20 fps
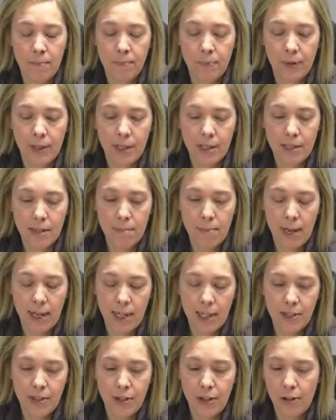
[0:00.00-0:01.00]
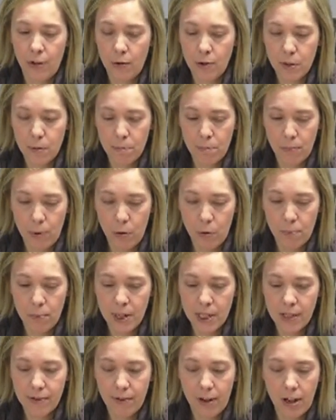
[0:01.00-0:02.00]
to make into your own
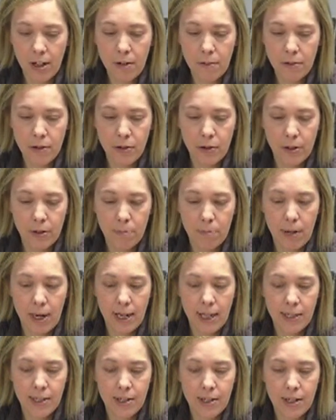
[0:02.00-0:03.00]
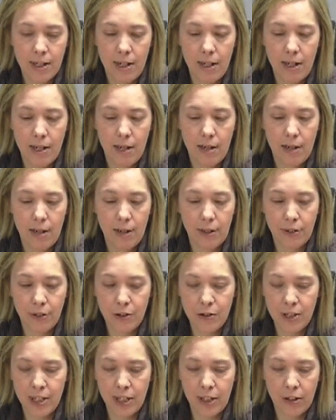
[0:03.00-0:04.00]
piece of art. You can paint
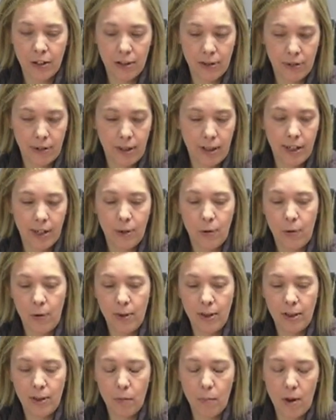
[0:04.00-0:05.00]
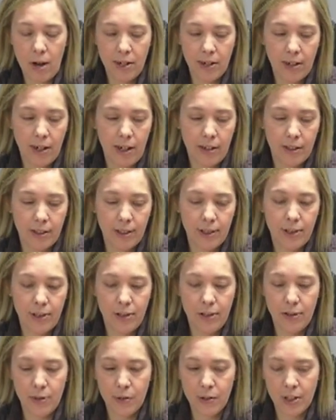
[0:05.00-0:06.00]
using acrylic, oil, watercolor,
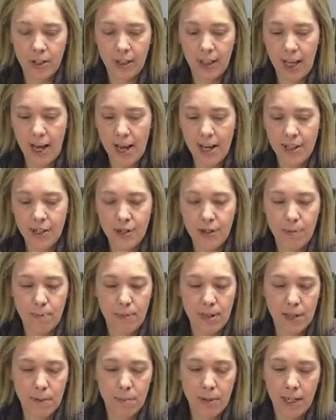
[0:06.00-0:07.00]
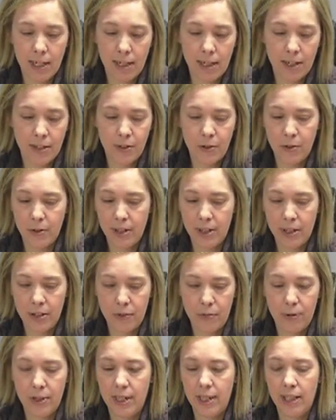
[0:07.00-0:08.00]
use collage, mixed media, 2D,
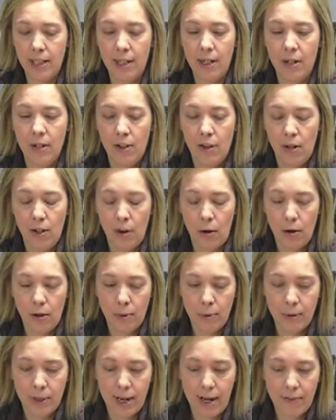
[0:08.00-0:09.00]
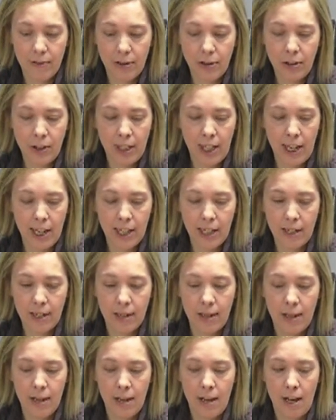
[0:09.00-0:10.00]
3D, or whatever you'd like
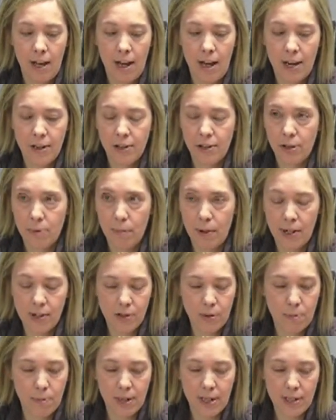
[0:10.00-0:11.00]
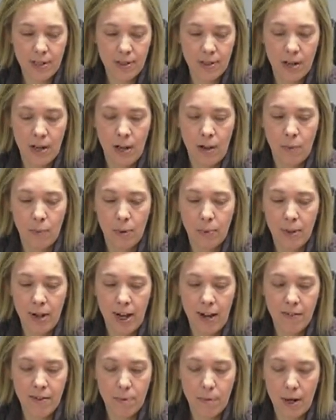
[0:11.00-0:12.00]
on your puzzle piece. When we
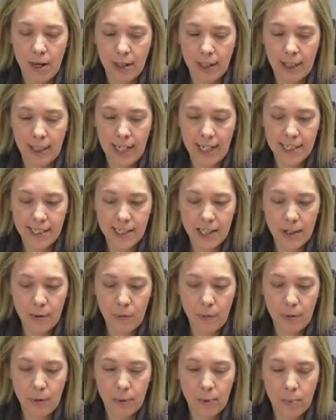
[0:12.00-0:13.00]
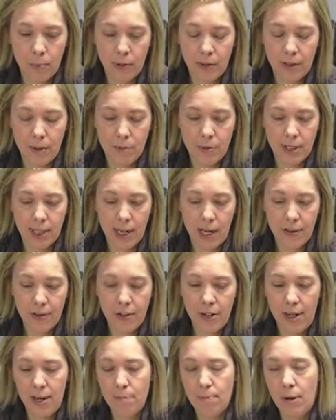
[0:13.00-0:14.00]
have them all collected, we will put them together
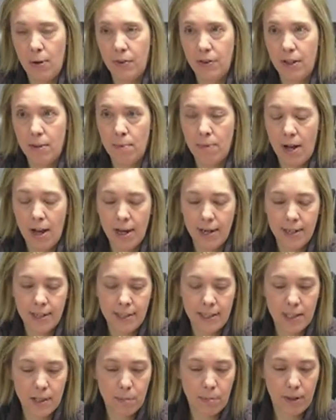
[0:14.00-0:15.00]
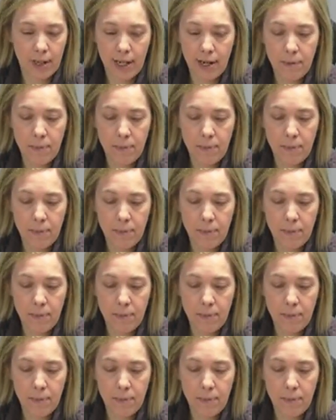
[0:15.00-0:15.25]
and mount them on display